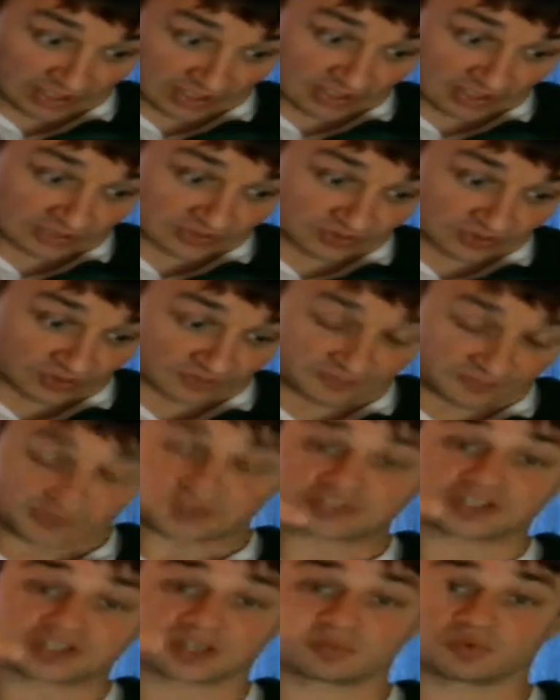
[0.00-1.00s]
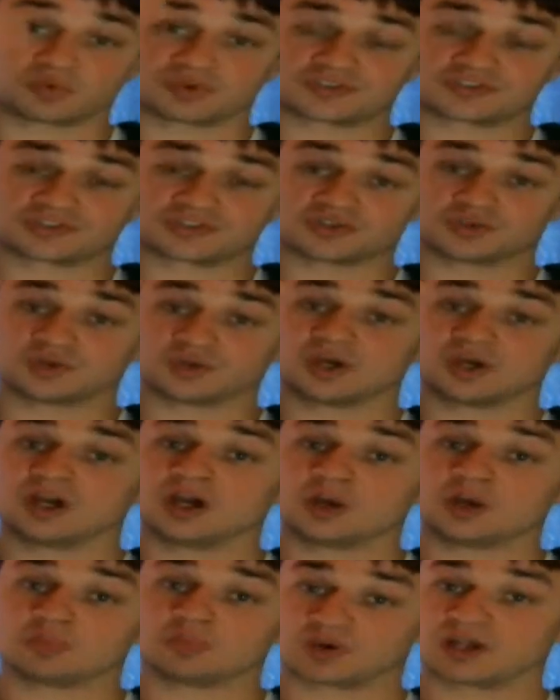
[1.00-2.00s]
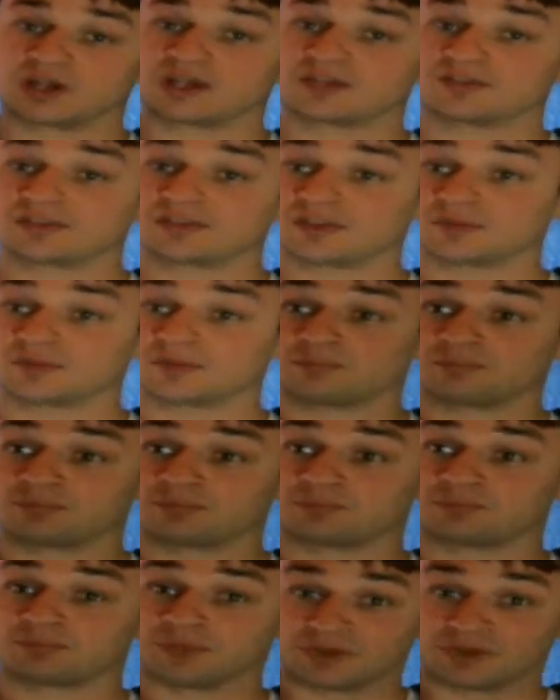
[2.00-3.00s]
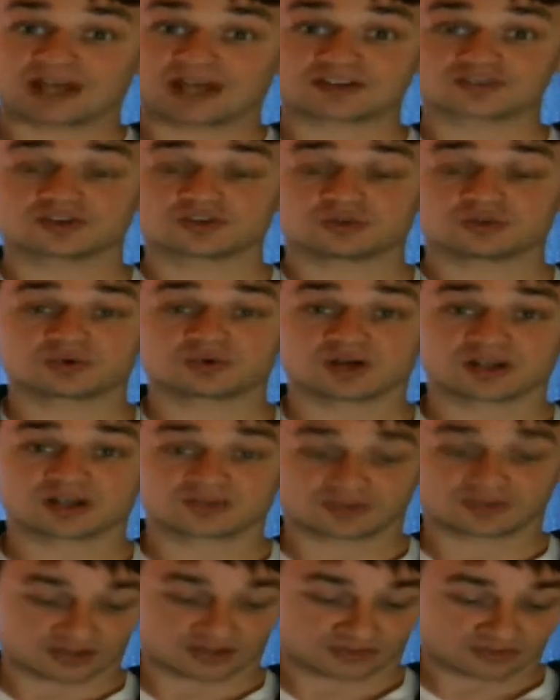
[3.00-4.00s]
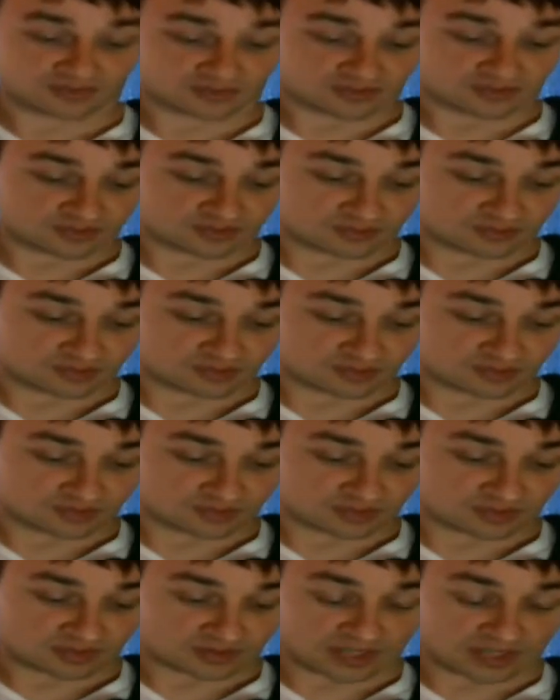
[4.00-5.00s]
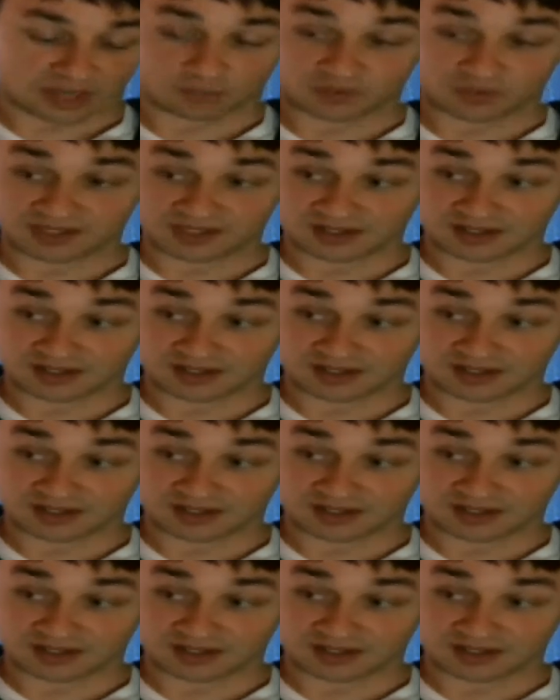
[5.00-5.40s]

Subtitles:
So the first step was to break the natural process that we